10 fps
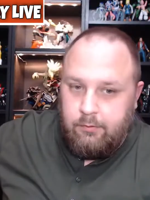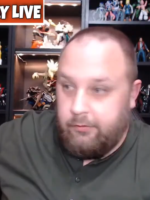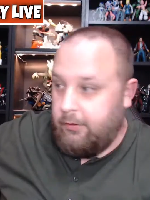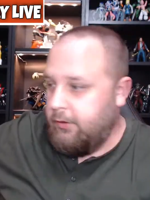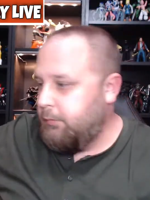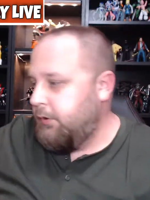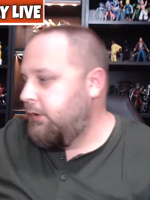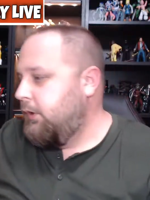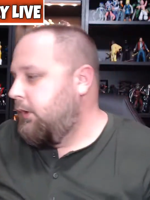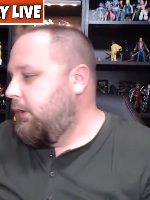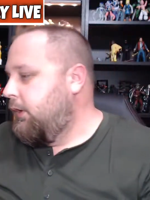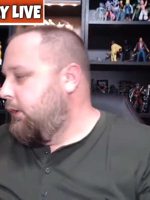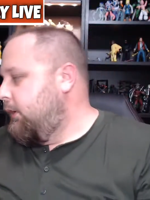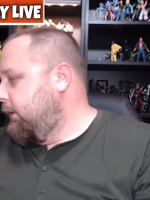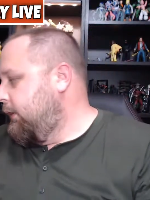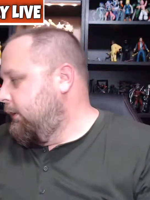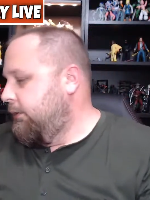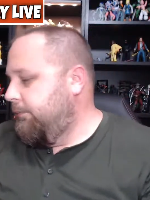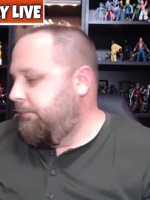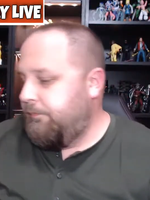it's in there, but
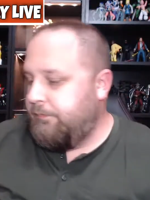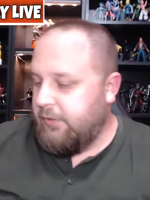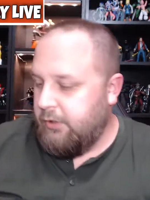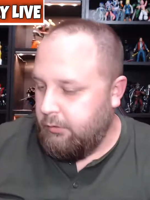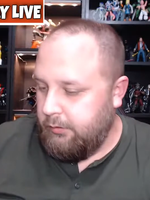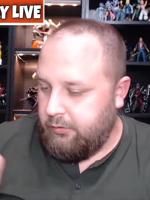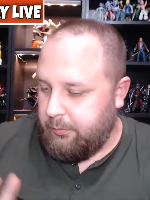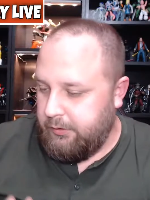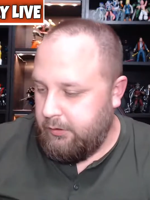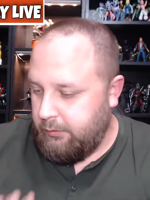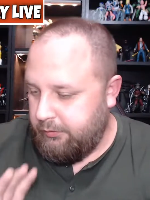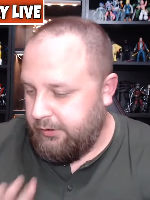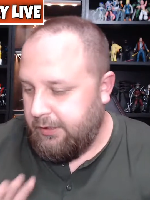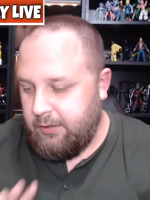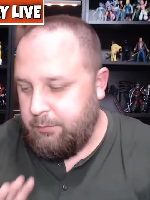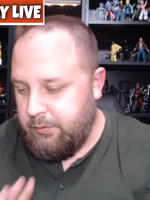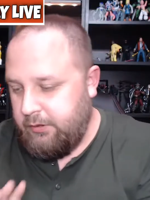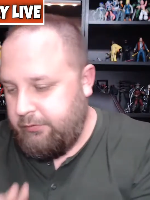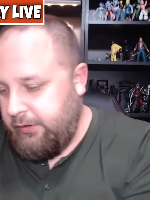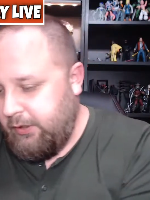I was not a
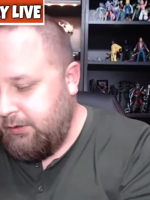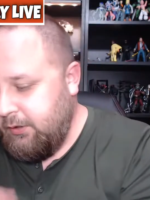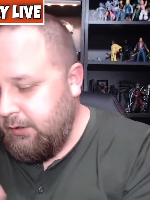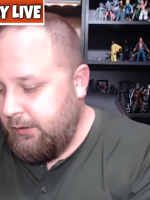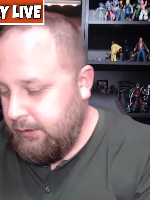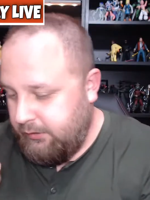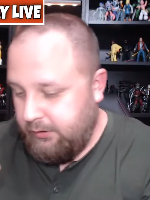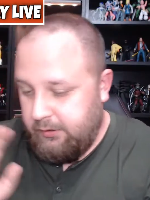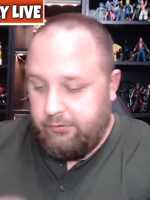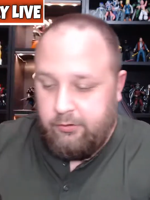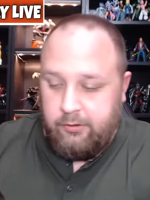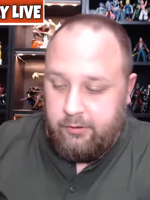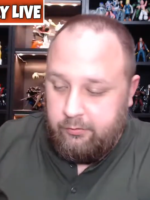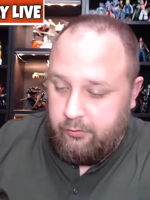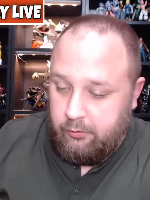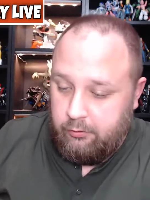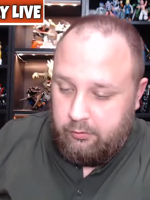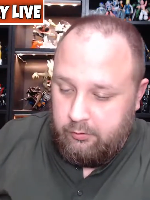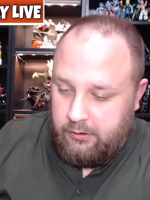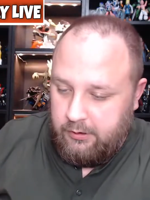big fan until I saw this
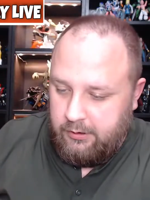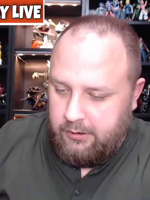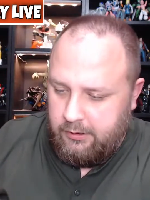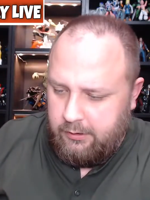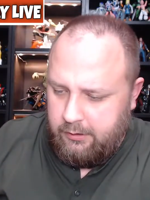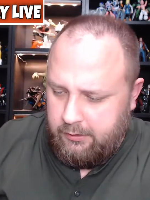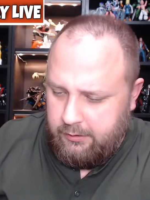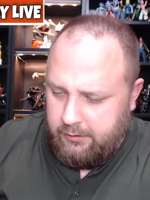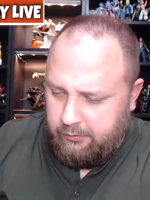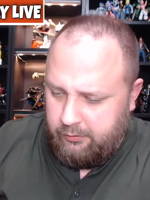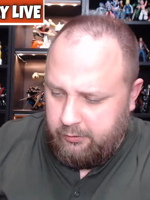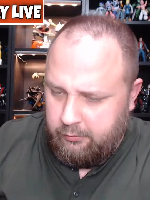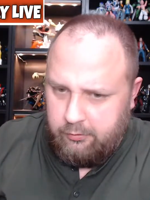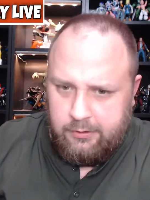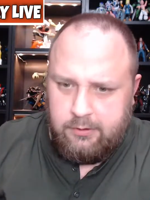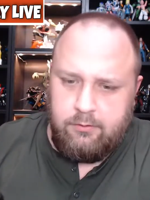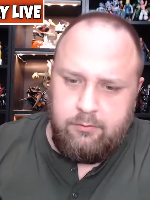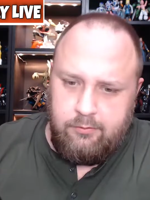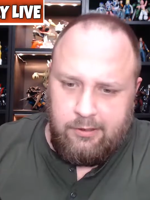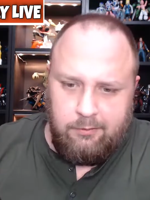version and I got it in that Star Trek
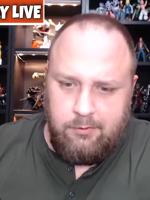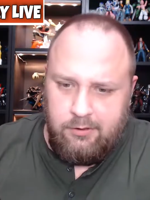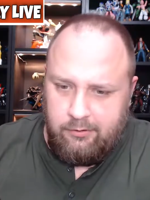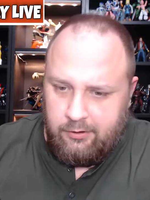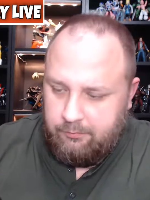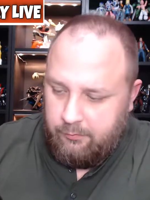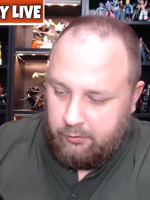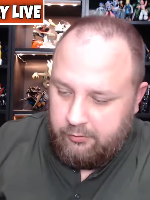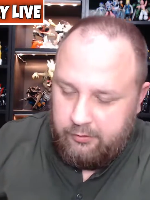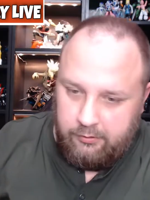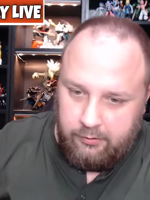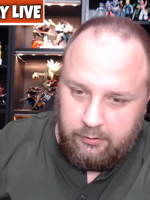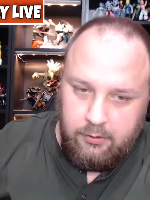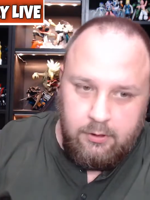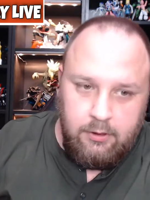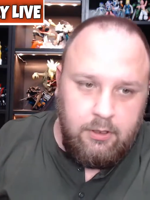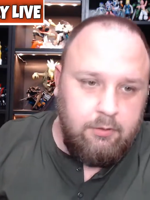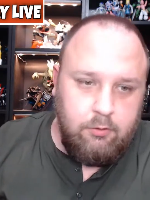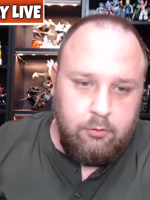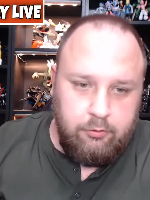Timelines game. You're still here.
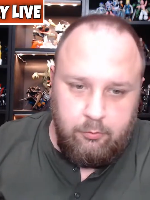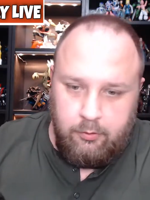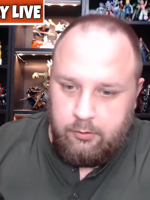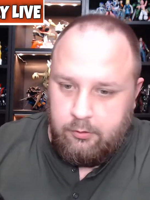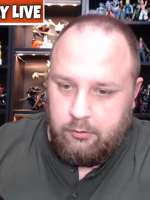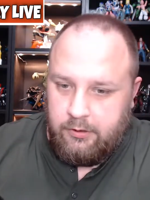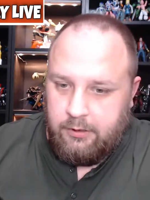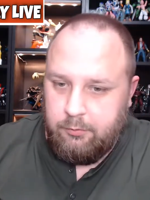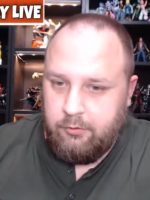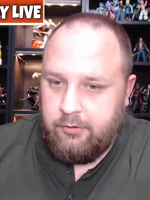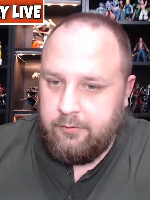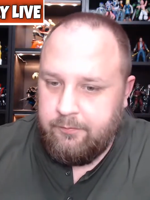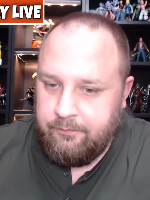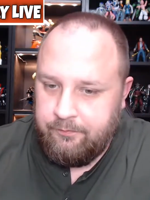Of course you are, Gold Cat person.